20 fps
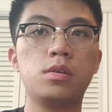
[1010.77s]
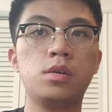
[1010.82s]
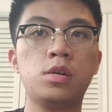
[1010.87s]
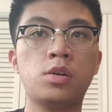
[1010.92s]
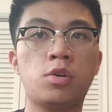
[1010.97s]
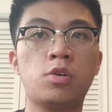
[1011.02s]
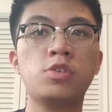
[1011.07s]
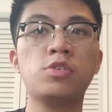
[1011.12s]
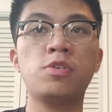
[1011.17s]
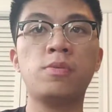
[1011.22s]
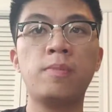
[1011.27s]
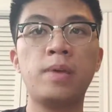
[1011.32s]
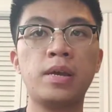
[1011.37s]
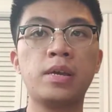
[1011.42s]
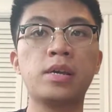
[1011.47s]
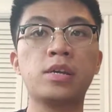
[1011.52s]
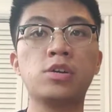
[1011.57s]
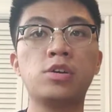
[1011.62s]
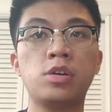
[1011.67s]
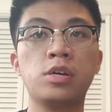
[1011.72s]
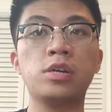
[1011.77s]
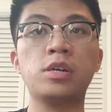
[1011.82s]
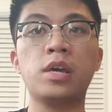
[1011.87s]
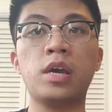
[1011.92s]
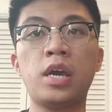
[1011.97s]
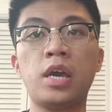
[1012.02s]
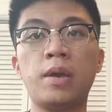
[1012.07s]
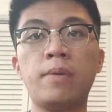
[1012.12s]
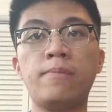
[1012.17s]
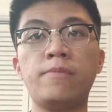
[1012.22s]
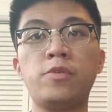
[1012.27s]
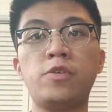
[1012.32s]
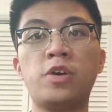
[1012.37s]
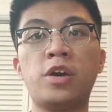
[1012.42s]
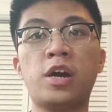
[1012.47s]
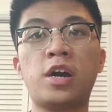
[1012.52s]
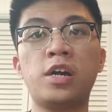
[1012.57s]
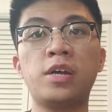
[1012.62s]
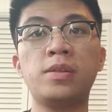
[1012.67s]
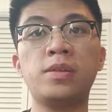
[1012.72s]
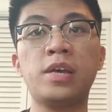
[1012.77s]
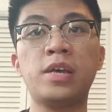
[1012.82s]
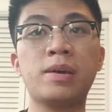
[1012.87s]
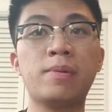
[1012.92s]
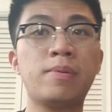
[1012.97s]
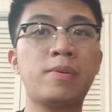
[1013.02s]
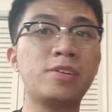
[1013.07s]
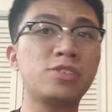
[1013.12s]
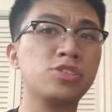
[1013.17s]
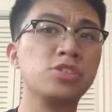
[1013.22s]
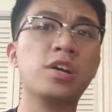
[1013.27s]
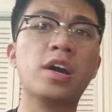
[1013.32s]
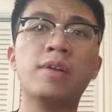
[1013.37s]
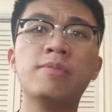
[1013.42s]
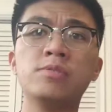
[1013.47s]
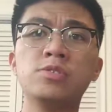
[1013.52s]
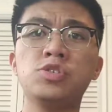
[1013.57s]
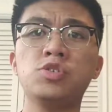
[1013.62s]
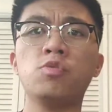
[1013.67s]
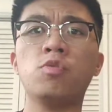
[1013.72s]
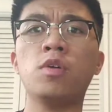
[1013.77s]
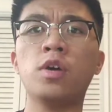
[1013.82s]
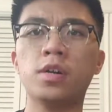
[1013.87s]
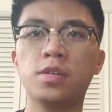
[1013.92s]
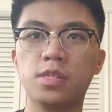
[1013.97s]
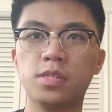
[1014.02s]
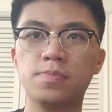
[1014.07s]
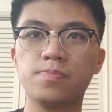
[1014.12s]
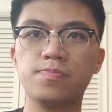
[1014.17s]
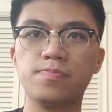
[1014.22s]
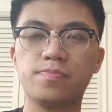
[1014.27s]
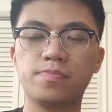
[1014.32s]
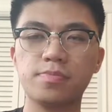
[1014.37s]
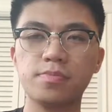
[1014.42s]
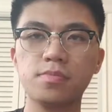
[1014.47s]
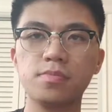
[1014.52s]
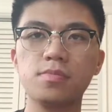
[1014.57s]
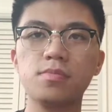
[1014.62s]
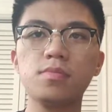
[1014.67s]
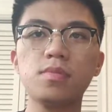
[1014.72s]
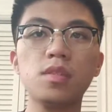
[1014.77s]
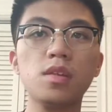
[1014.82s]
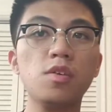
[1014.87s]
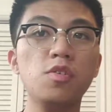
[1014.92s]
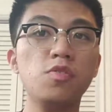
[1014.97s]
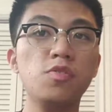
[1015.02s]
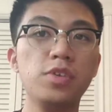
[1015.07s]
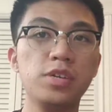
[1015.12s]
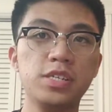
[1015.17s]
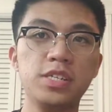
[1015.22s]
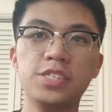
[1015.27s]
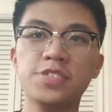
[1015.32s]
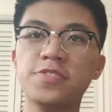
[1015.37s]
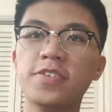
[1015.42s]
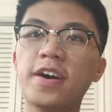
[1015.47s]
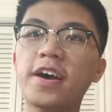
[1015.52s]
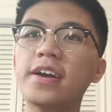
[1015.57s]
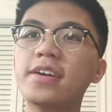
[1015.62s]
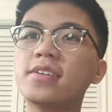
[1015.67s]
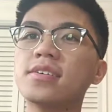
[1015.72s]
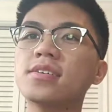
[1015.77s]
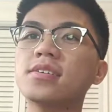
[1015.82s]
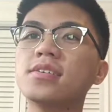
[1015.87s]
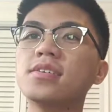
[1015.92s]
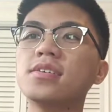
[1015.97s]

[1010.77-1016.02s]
in order to make a good game, you gotta take as much time as you want, which is fine.